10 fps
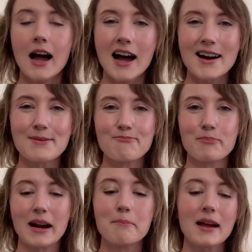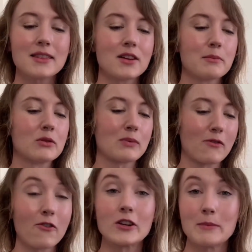But I made them, it was
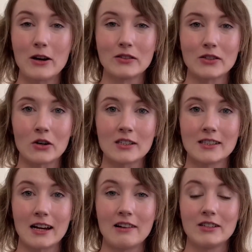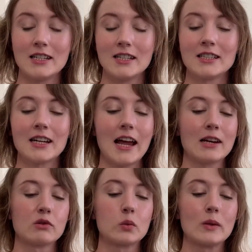my first pair of socks I ever did,
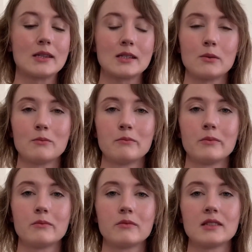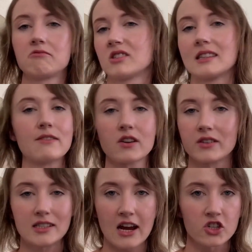and it was with some just
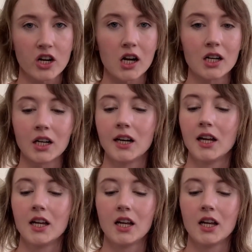leftover stash yarn.